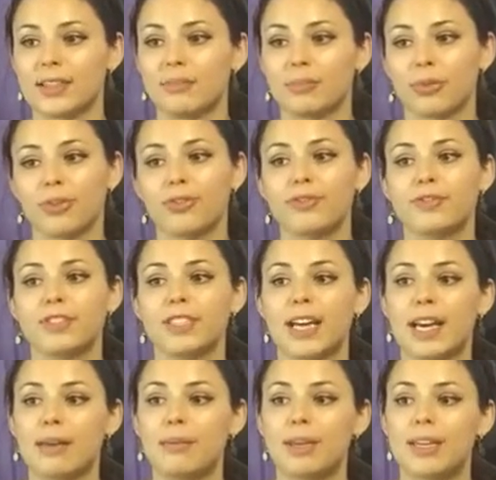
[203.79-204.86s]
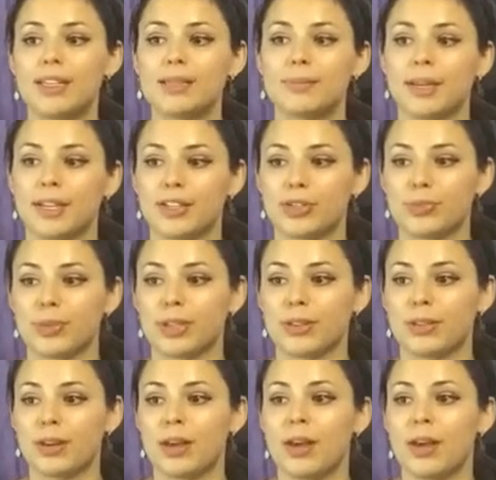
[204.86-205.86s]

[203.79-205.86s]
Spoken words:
improve diabetes management